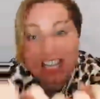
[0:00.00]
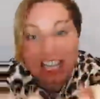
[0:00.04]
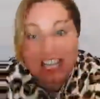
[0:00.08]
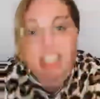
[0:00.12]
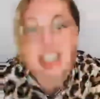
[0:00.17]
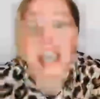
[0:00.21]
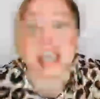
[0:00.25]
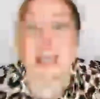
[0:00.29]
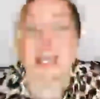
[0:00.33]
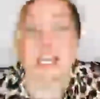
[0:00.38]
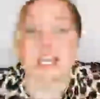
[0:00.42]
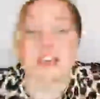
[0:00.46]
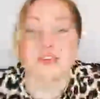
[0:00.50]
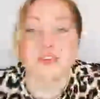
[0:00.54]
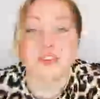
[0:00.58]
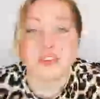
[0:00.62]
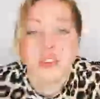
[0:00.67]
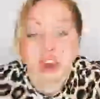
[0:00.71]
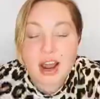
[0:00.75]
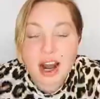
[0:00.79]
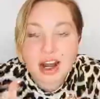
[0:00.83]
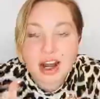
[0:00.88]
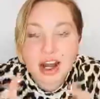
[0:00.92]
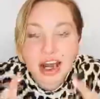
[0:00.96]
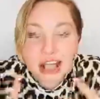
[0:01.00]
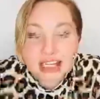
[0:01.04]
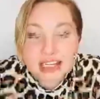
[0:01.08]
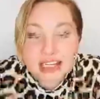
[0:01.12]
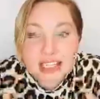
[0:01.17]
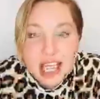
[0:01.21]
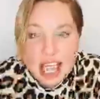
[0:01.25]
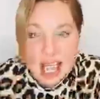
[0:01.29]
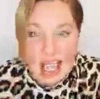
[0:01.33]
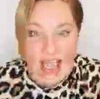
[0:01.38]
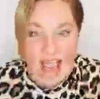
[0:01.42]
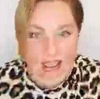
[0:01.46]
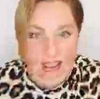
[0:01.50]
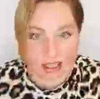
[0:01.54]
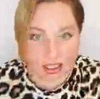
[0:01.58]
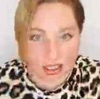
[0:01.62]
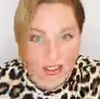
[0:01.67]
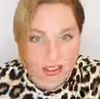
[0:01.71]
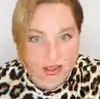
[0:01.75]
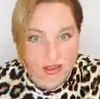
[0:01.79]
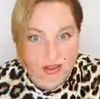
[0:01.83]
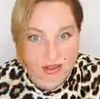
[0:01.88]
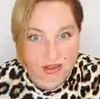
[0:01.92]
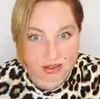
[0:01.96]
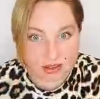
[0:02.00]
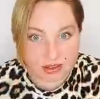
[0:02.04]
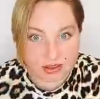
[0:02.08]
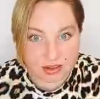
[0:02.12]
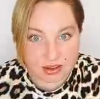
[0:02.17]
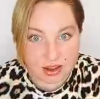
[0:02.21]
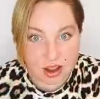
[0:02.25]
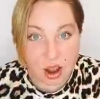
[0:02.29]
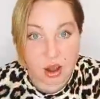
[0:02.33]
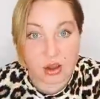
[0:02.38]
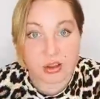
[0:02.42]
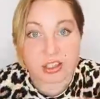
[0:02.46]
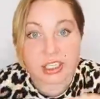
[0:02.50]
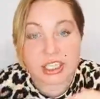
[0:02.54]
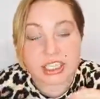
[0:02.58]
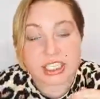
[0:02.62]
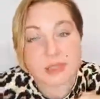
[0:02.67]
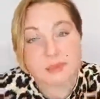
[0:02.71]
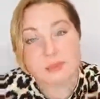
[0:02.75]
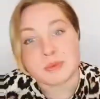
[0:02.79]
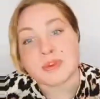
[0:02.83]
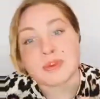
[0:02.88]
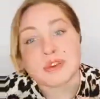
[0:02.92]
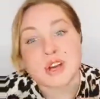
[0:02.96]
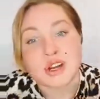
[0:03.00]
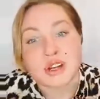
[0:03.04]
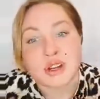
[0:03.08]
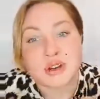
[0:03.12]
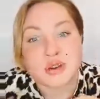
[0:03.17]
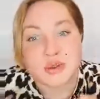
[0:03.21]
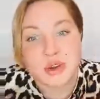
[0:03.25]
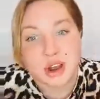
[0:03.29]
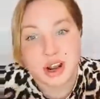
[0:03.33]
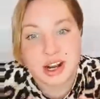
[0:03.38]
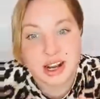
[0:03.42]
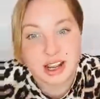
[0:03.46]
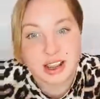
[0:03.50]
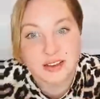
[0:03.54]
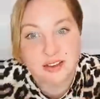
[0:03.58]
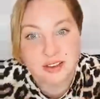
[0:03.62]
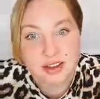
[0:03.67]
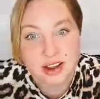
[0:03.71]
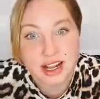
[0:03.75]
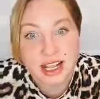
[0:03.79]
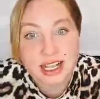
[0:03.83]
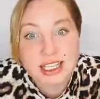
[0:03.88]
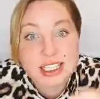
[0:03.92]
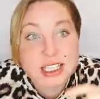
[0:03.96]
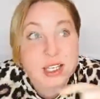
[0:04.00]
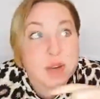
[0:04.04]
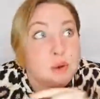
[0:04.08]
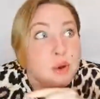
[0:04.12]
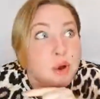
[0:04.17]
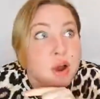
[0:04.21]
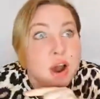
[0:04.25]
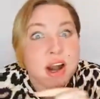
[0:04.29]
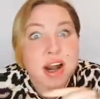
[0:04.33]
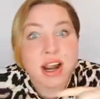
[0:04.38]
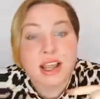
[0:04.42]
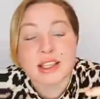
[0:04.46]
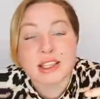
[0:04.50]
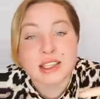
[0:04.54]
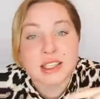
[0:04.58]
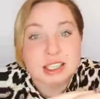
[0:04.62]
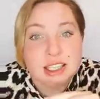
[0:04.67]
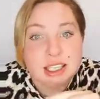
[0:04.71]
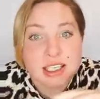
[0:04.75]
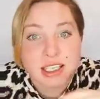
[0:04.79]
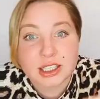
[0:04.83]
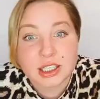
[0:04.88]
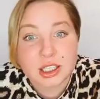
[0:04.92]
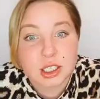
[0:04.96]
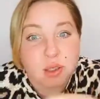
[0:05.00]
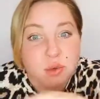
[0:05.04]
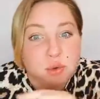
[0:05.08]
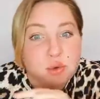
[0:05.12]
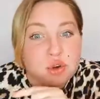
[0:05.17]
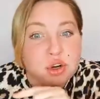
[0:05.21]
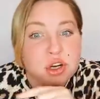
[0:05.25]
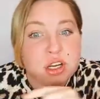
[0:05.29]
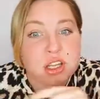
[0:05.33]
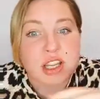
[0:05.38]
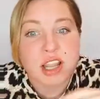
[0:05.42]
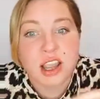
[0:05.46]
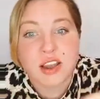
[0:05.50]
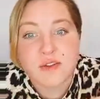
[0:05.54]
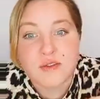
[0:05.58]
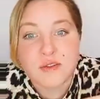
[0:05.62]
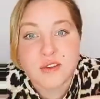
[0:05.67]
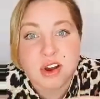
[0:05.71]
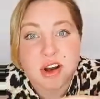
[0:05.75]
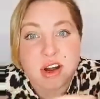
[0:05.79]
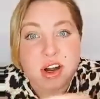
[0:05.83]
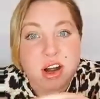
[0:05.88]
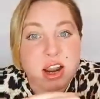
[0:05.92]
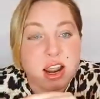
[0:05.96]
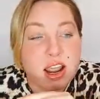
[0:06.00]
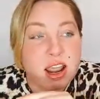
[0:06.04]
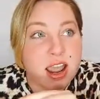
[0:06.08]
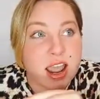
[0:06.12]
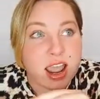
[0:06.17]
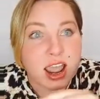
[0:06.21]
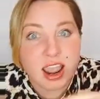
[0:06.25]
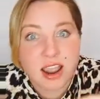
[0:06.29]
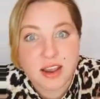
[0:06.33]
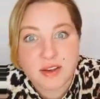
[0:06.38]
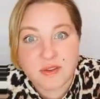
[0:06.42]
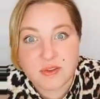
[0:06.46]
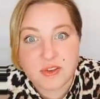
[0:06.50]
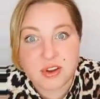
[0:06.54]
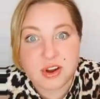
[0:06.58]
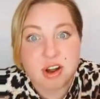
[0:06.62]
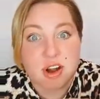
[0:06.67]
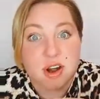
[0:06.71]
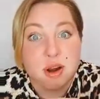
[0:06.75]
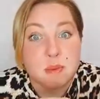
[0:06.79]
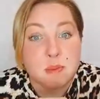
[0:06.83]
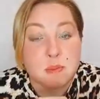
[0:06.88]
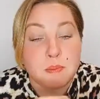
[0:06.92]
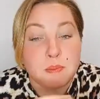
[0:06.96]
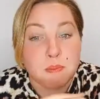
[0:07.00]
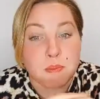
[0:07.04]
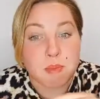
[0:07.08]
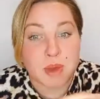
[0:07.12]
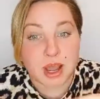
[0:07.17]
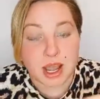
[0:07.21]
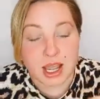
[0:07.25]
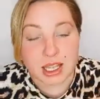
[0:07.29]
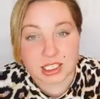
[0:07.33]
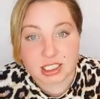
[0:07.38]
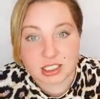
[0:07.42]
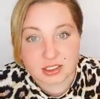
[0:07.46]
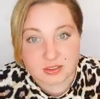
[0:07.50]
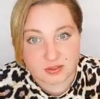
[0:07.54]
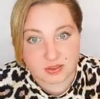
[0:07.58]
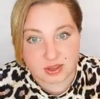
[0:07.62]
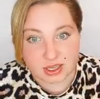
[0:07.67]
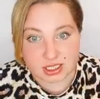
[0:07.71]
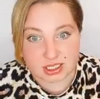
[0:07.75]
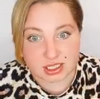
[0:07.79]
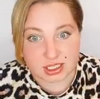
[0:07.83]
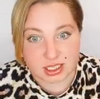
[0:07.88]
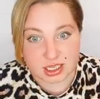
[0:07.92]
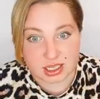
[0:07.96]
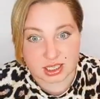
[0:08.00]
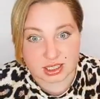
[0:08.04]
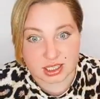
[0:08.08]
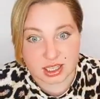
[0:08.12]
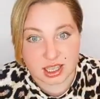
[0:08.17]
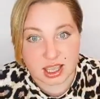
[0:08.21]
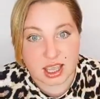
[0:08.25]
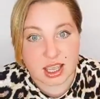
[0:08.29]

it. If you are like that, on the spiritual level, it's guaranteed you will never ever manifested.